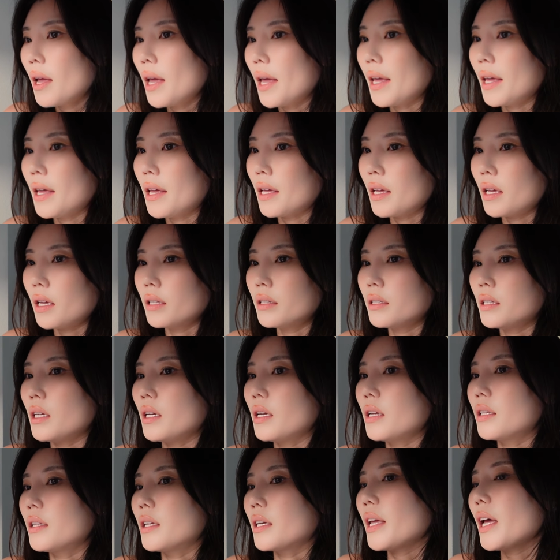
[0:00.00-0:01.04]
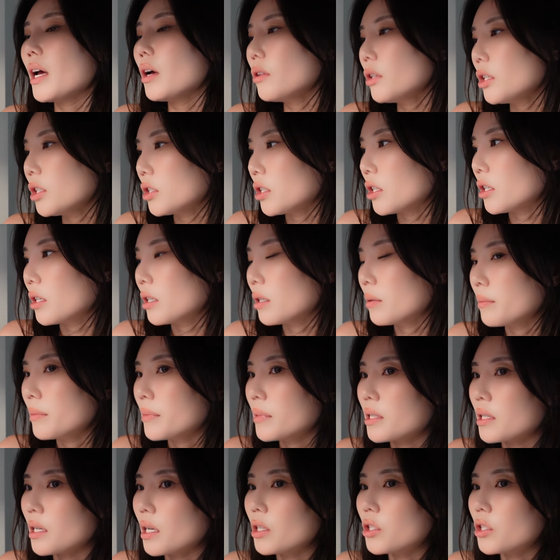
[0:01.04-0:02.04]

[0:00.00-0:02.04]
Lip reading: And in accounting terms,